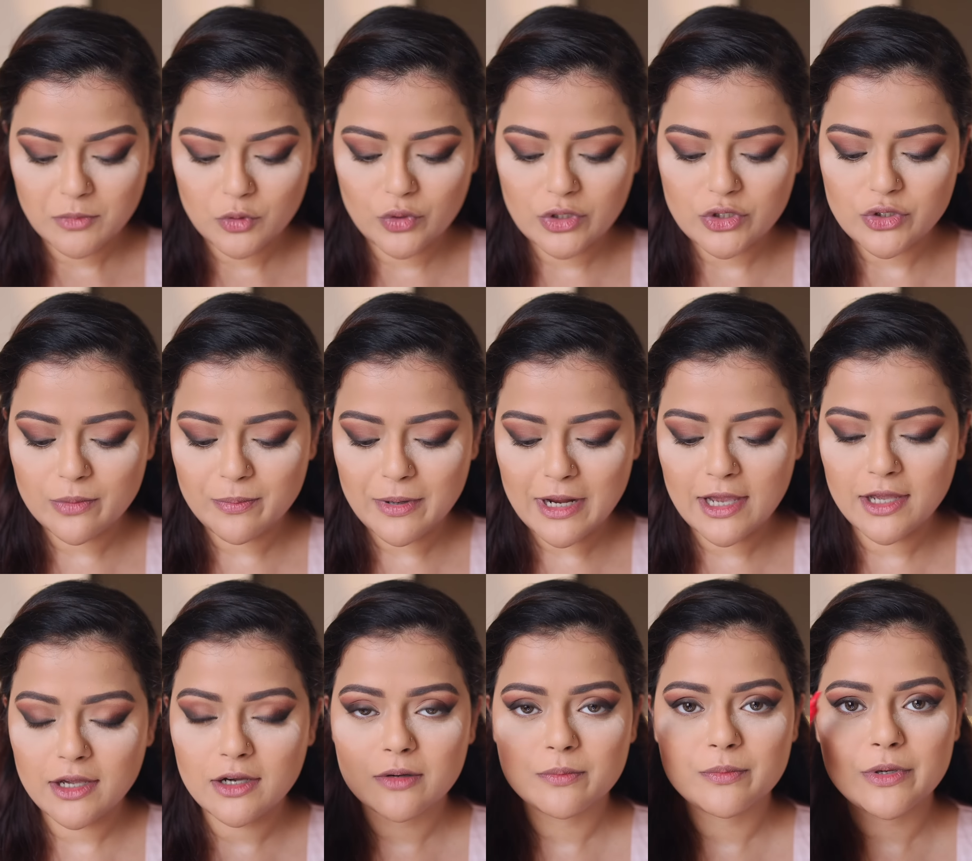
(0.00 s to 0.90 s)
going to apply
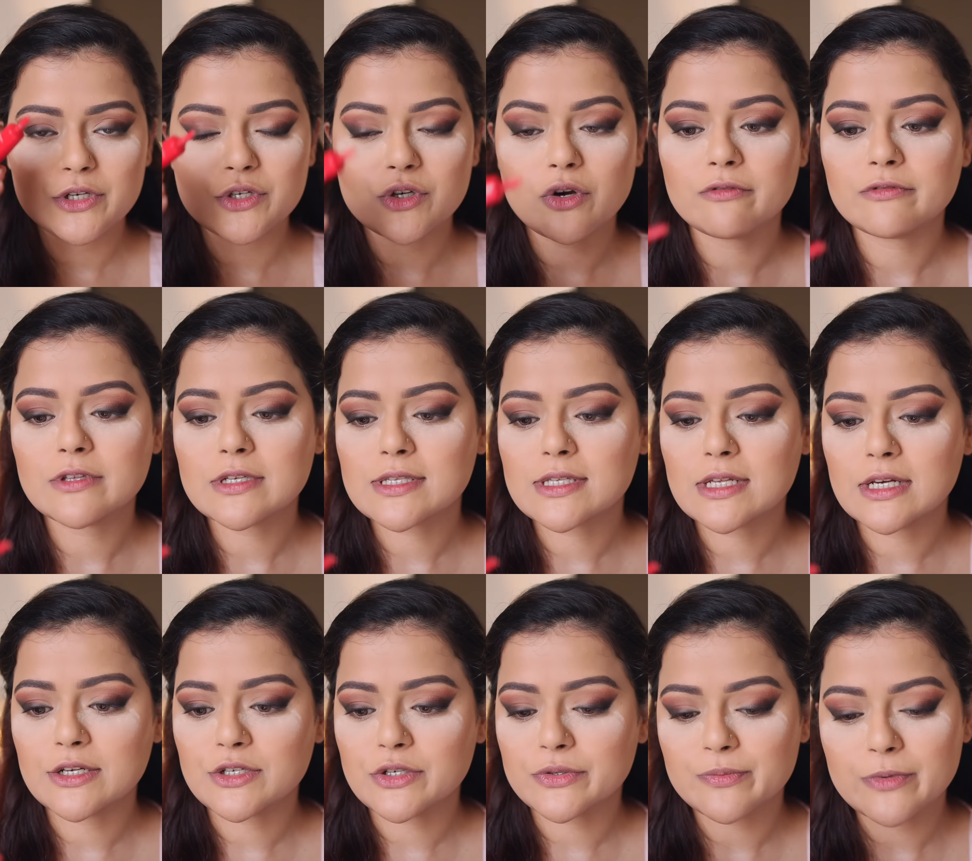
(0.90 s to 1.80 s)
a bit of this
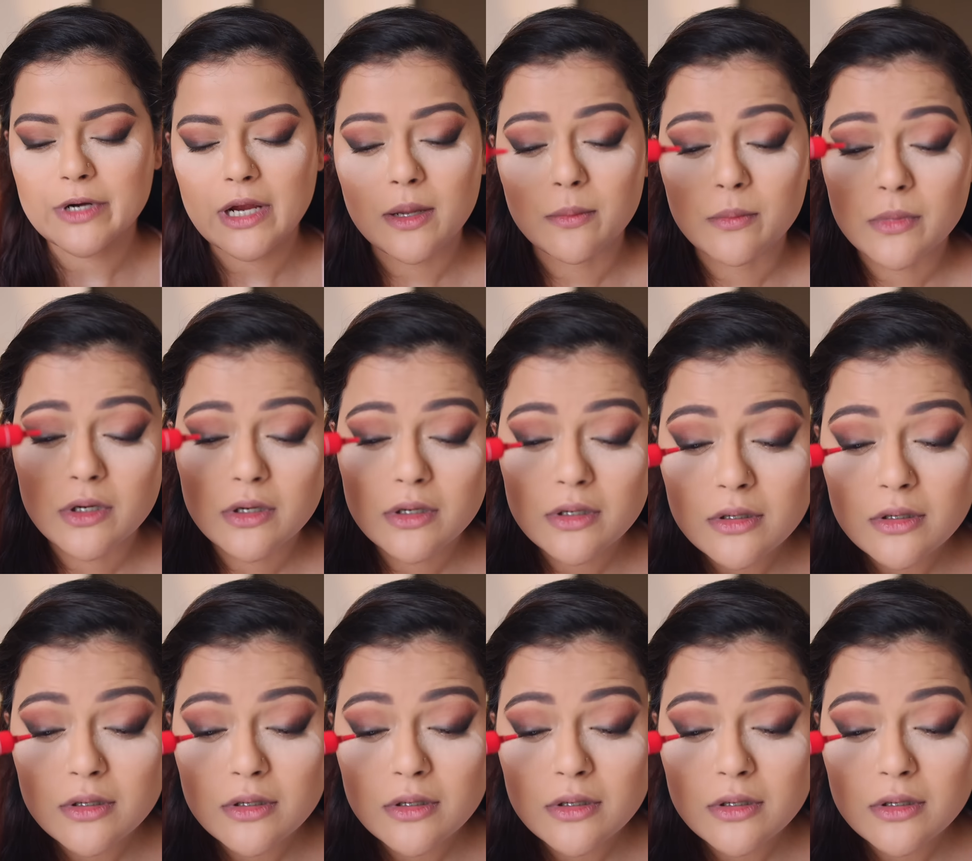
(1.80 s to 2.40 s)
glitter primer